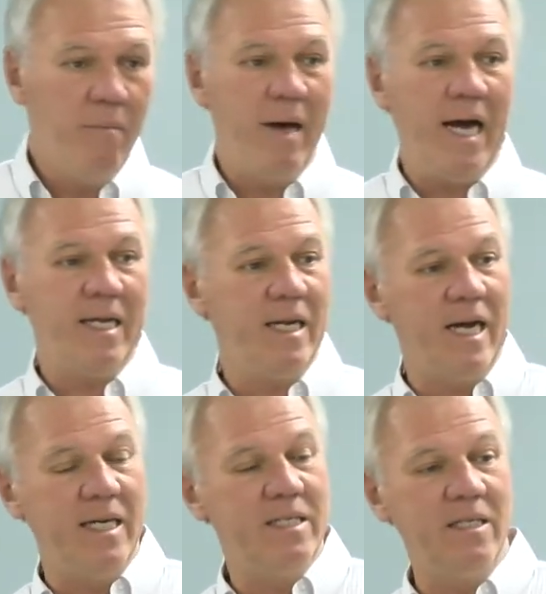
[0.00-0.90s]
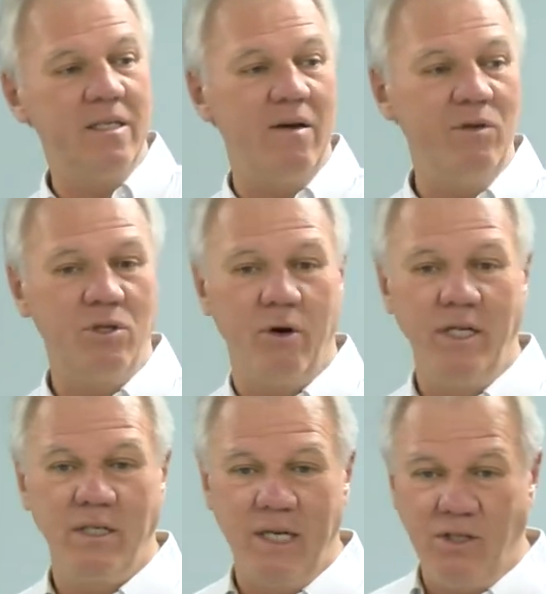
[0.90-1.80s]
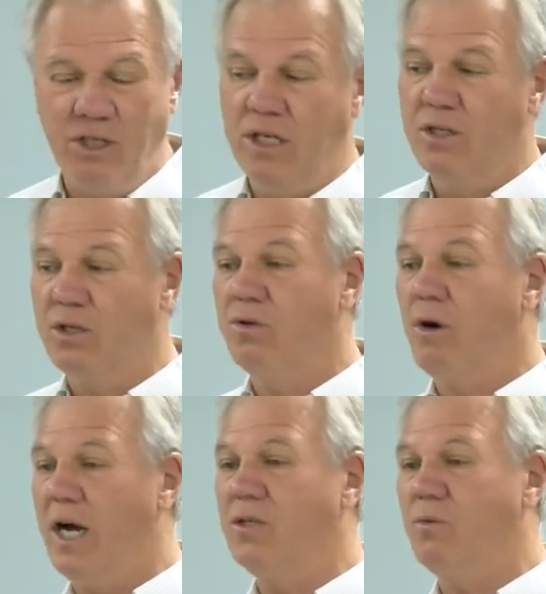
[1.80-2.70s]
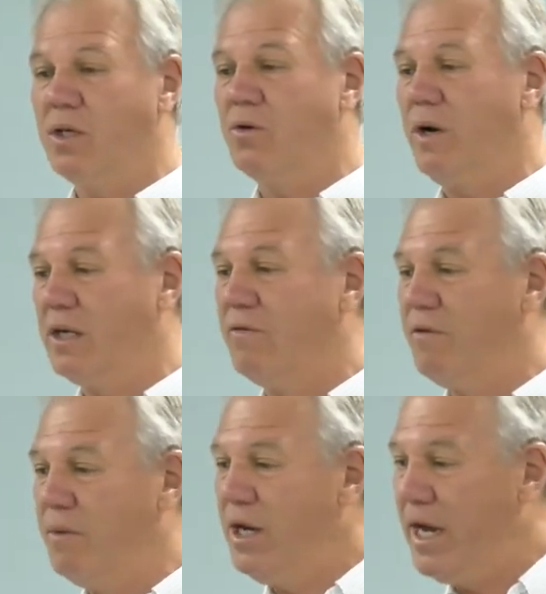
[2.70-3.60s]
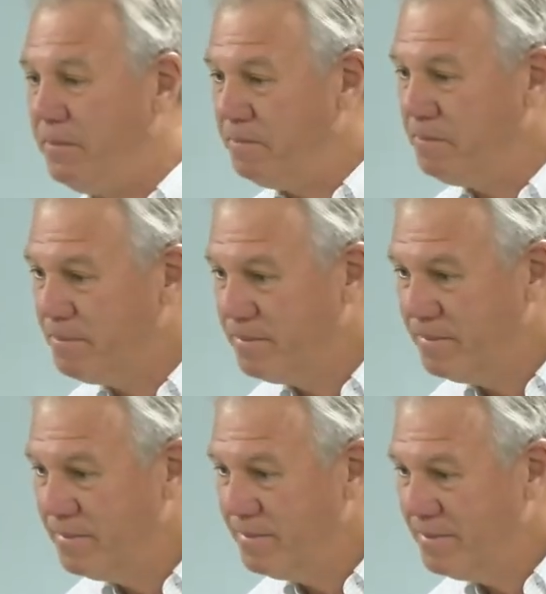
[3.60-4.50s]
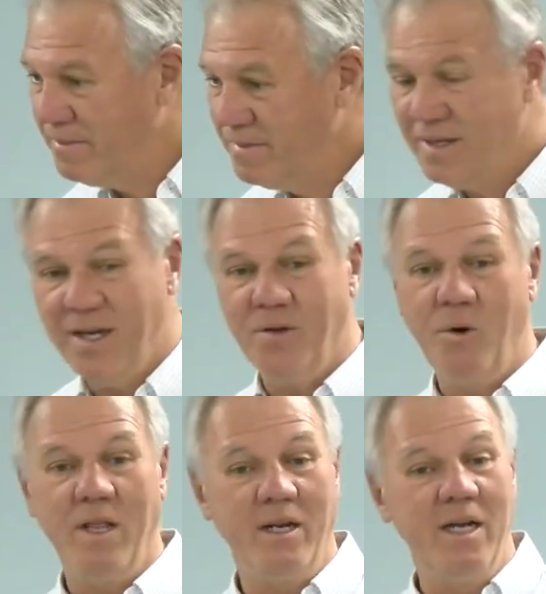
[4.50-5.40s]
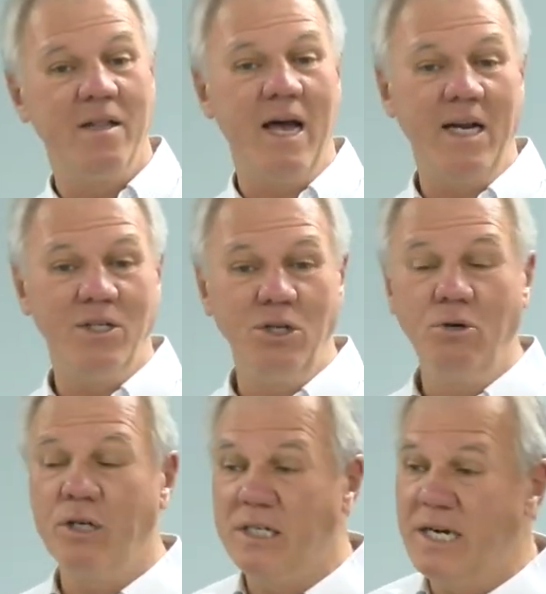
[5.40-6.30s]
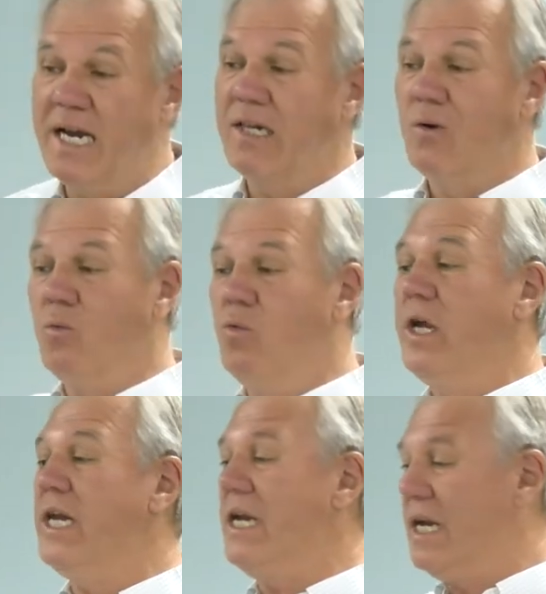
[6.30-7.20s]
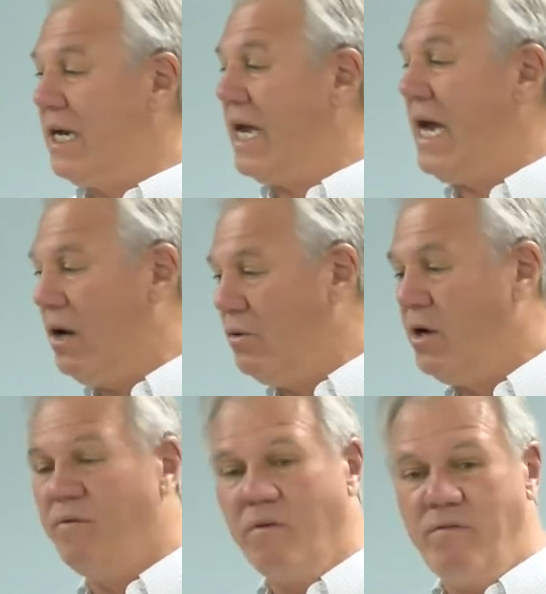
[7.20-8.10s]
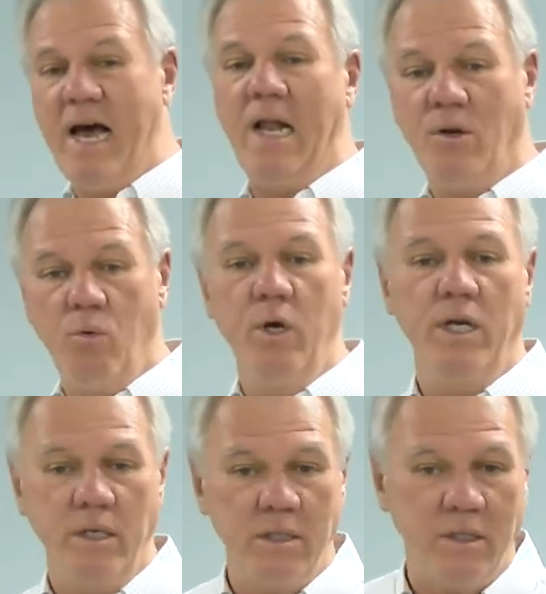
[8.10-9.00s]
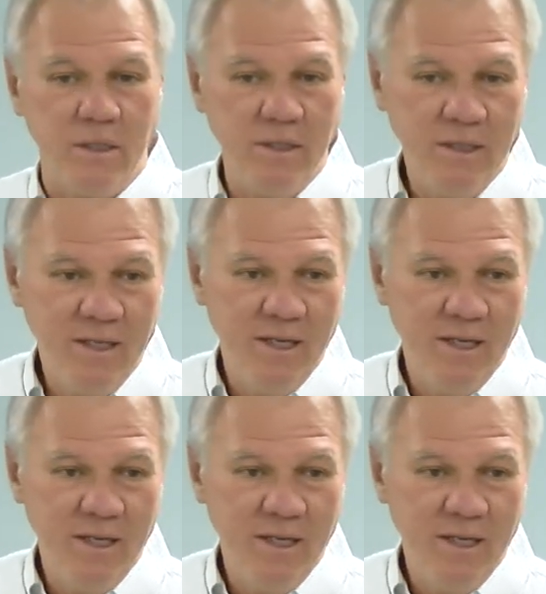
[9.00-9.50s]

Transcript: uh, back in the 1970s or 80s that Jesus Christ resurrected from the dead. And the way they did that is you can take the written account of a valid witness.